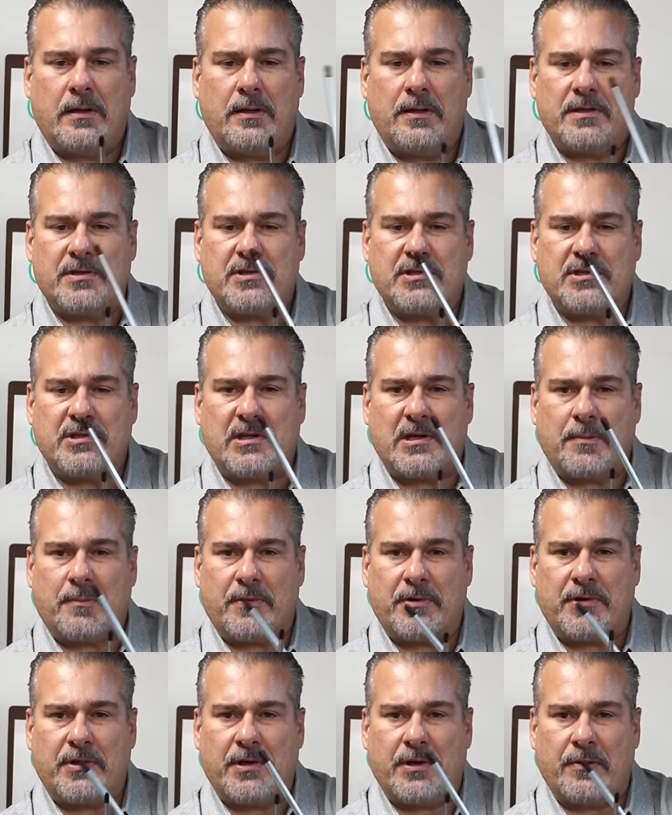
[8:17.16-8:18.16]
This is the
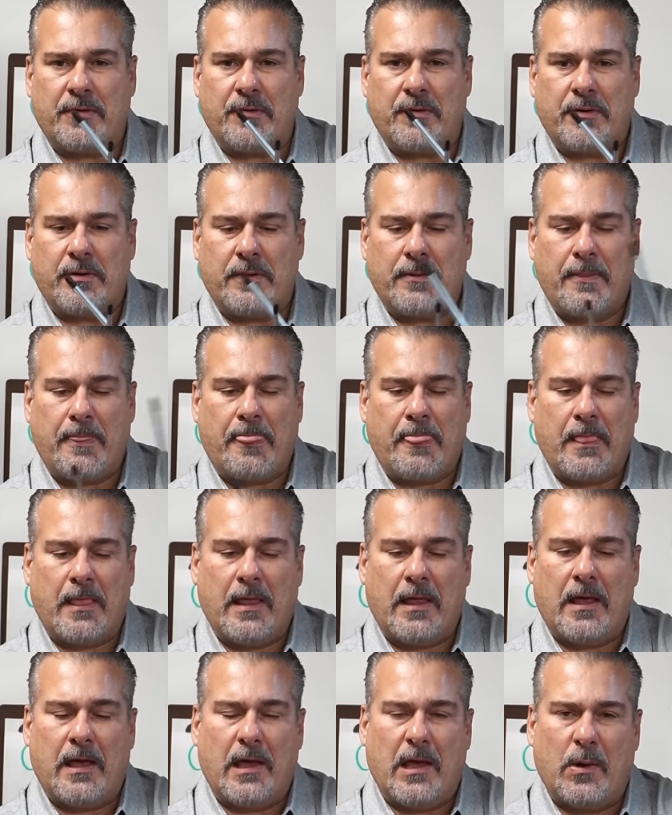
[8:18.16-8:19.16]
number two.
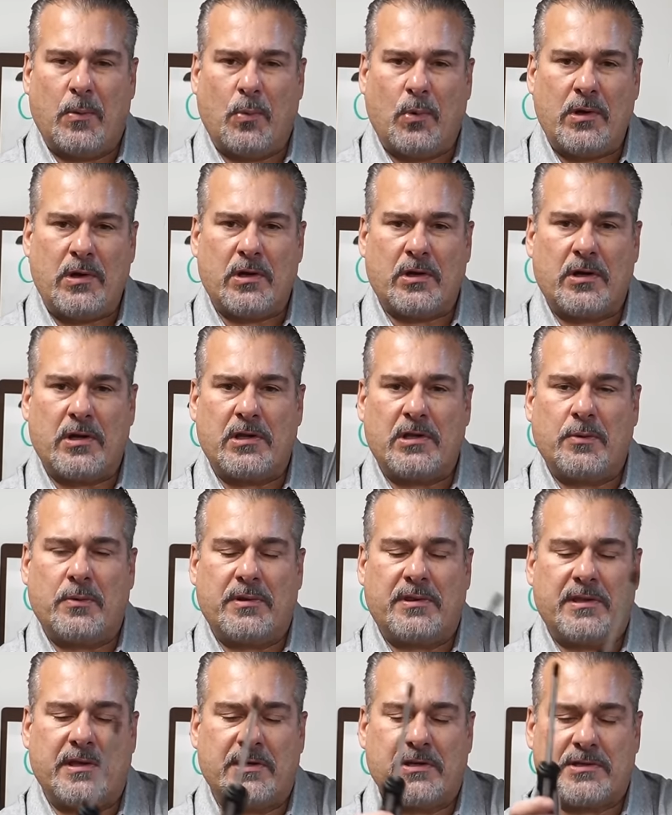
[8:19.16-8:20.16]
And what you're going to do
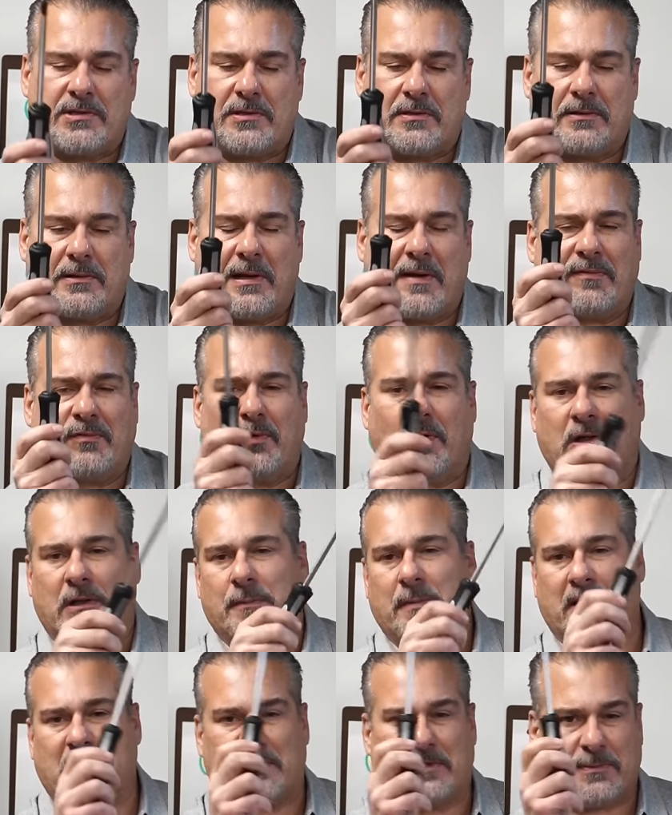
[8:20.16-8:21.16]
with this, and I've talked
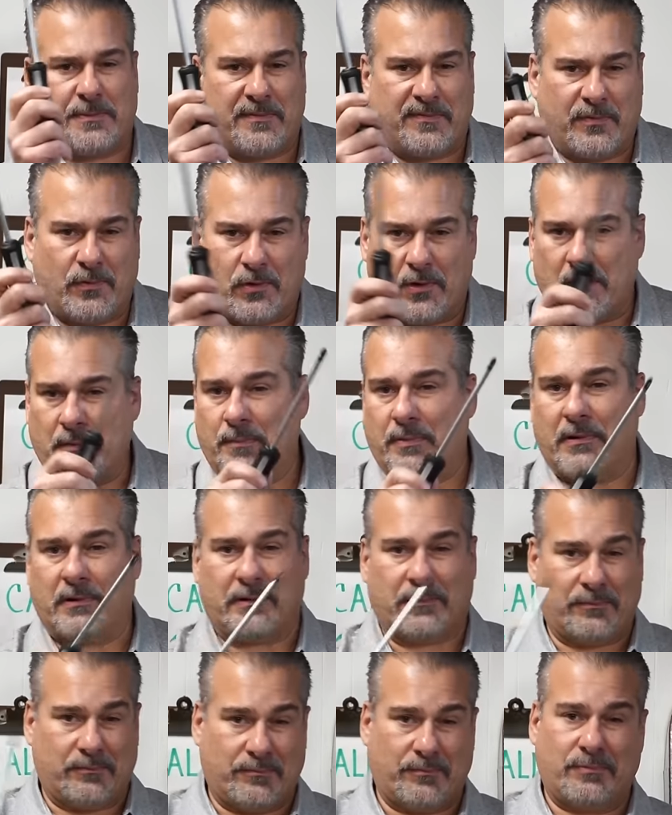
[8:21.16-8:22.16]
about this before, but
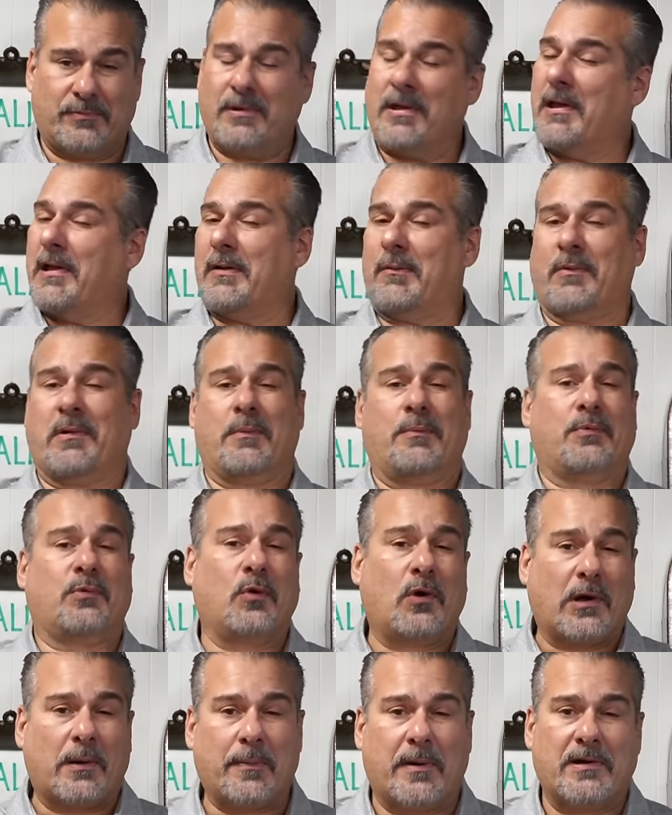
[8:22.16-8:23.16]
when I'm
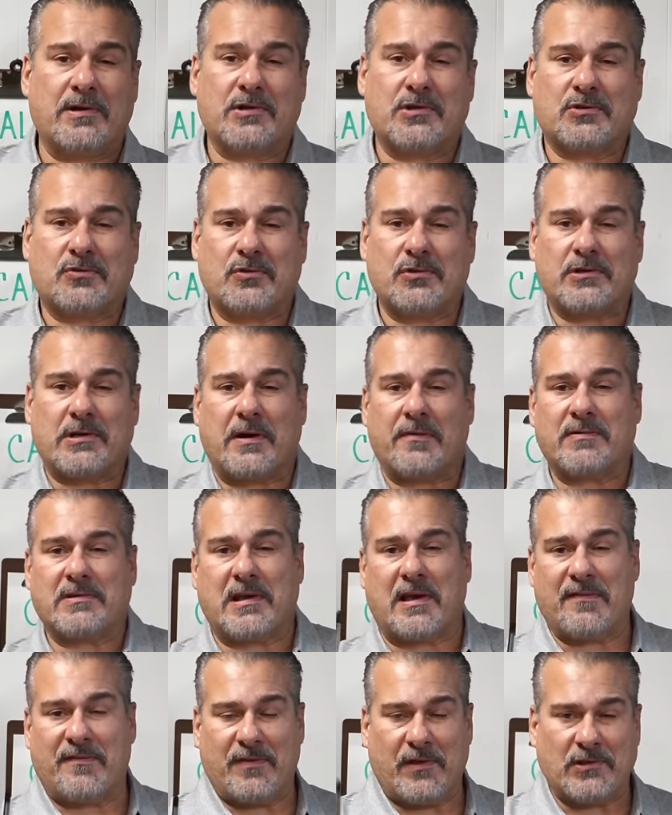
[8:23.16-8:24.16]
talking about just screwdrivers,
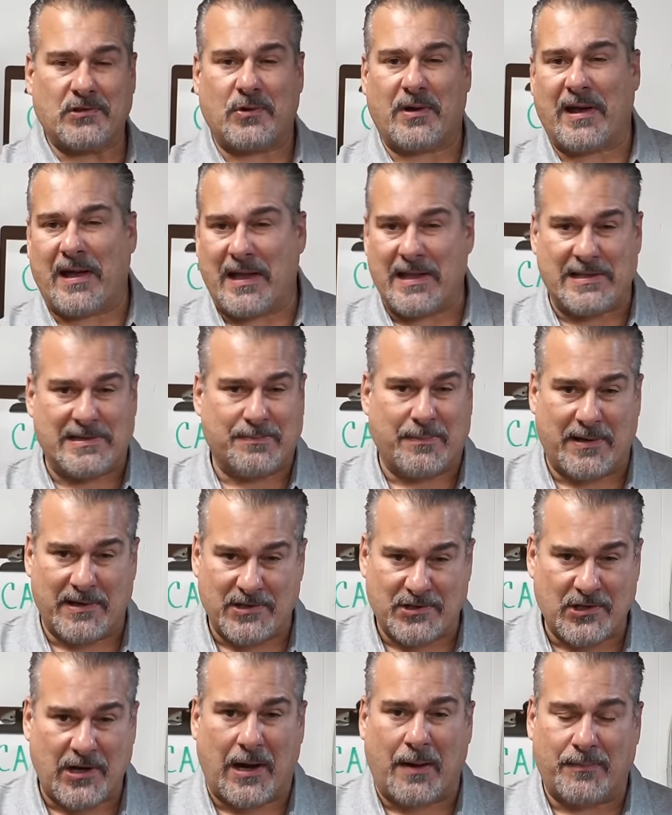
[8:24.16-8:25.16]
I feel as though I, it's my
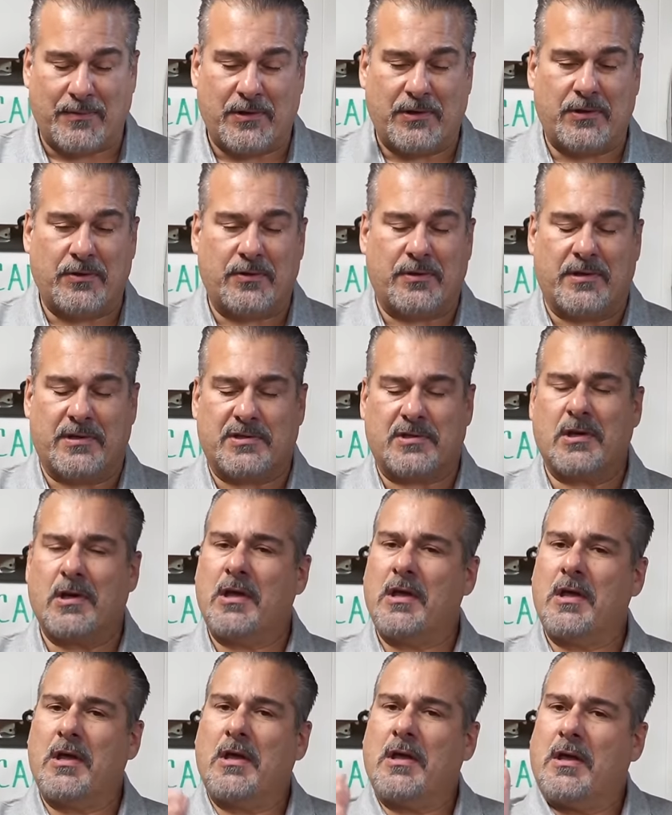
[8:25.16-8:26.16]
job to do this
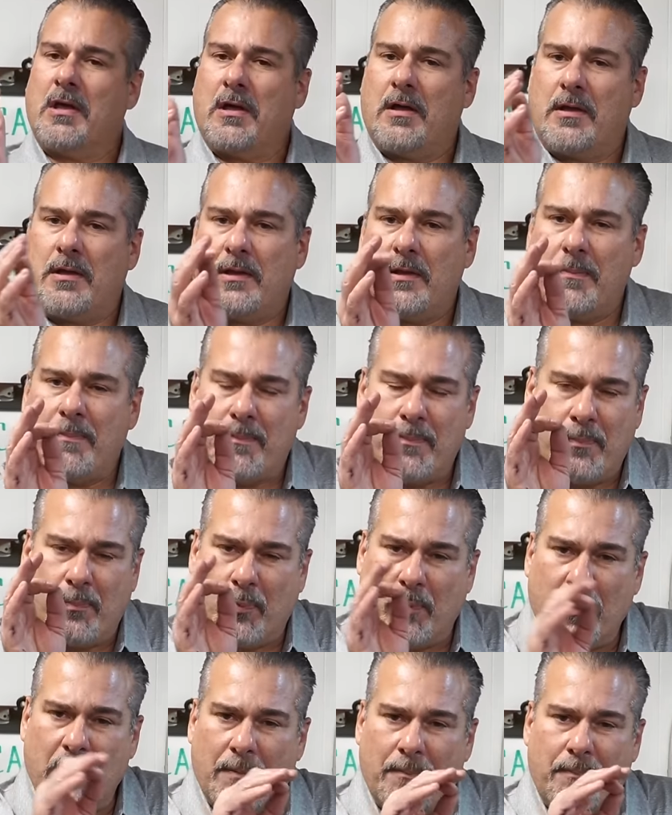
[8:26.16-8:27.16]
the,
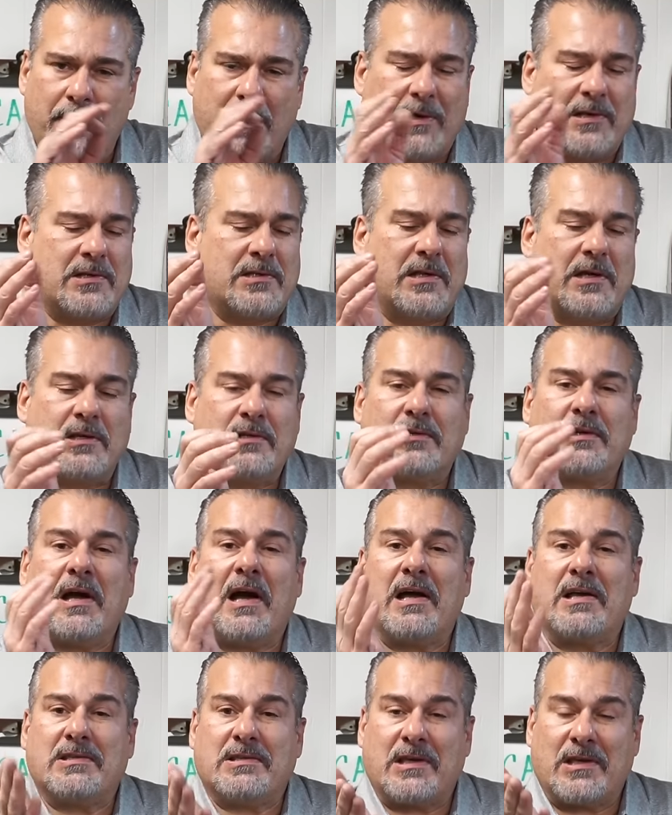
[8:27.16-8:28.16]
one of the biggest things
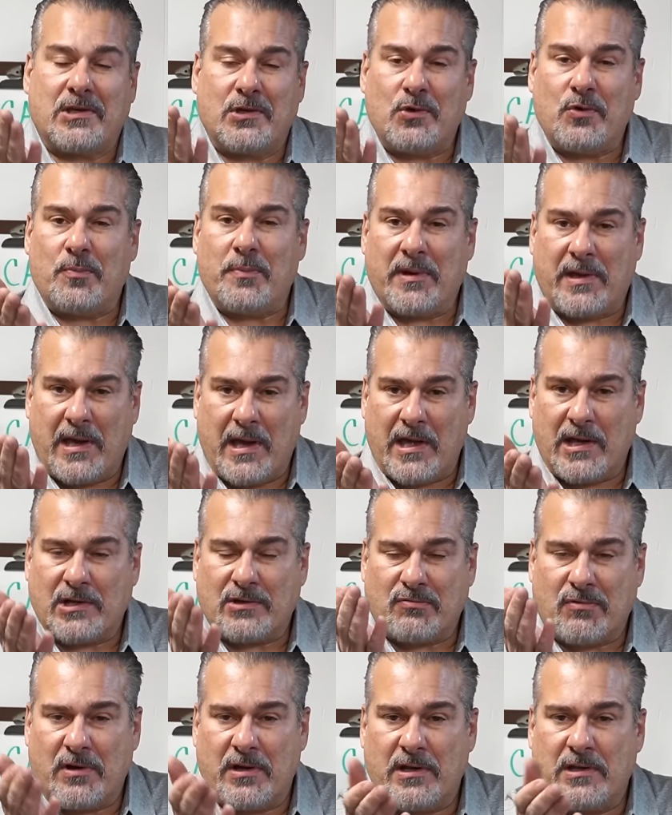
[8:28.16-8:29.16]
guys like you
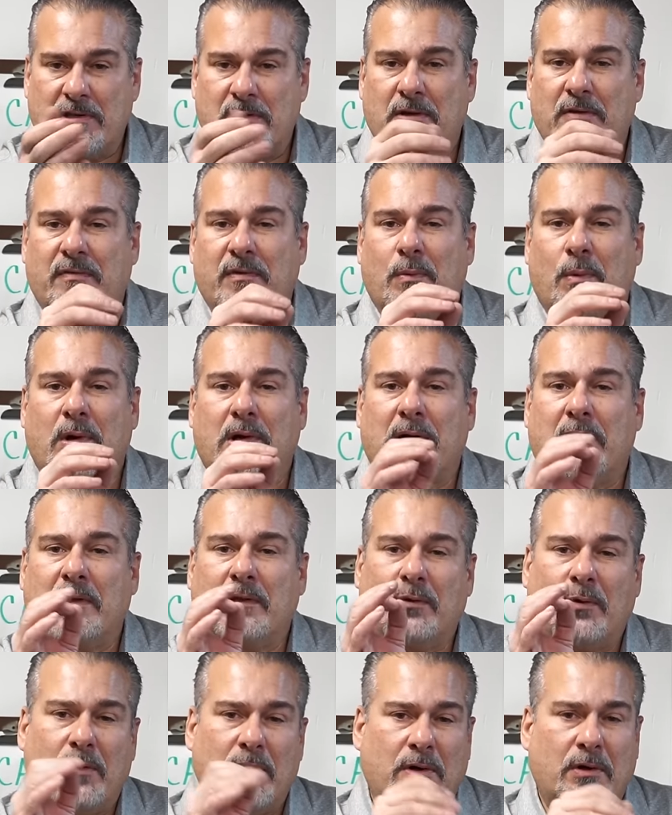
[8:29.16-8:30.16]
mechanics run into if you're working on
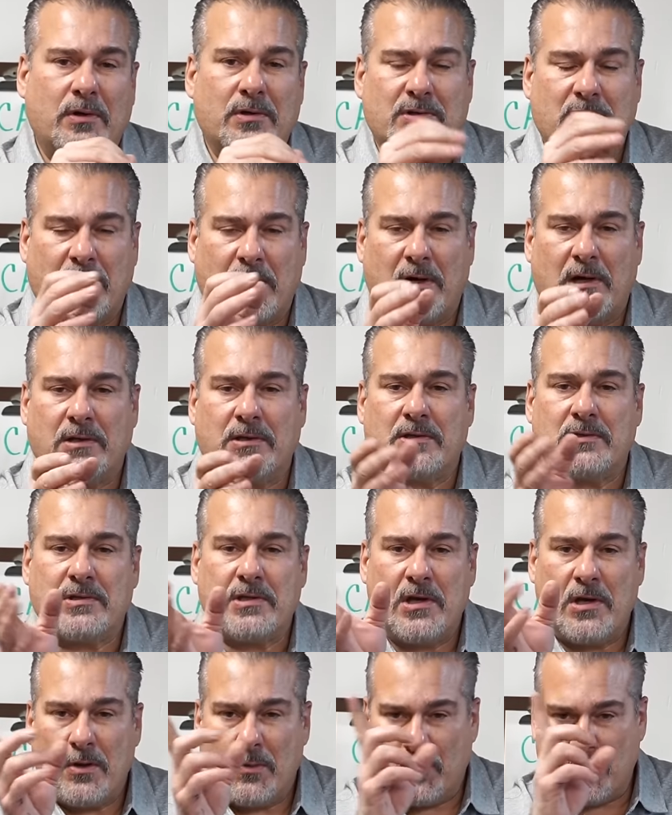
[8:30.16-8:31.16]
Toyotas or Hondas
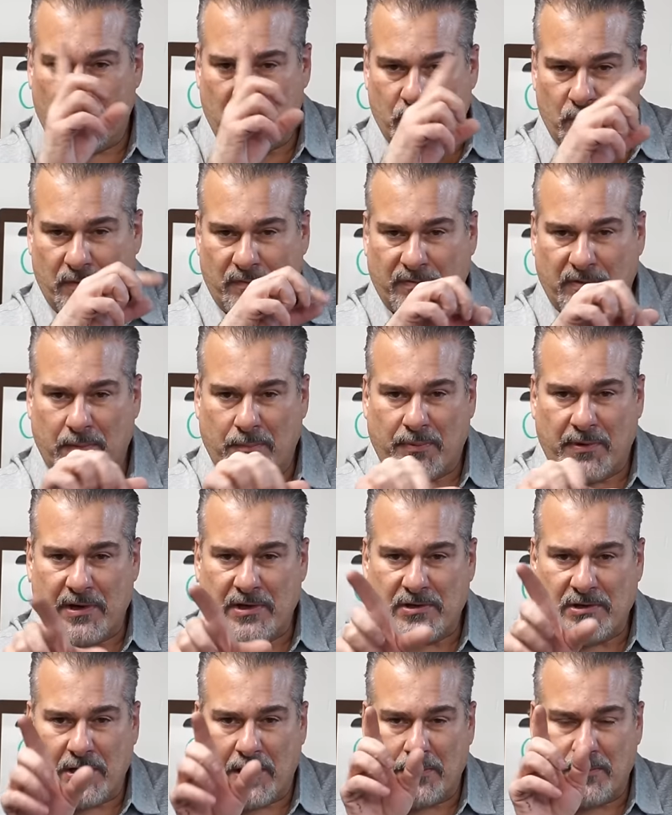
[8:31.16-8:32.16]
when you're doing a front
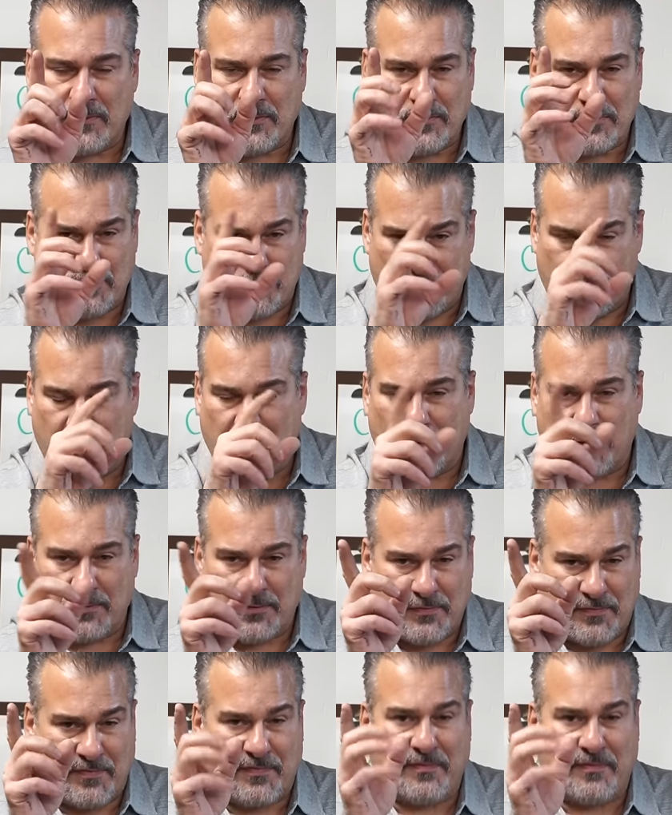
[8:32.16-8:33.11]
brake job, there's you know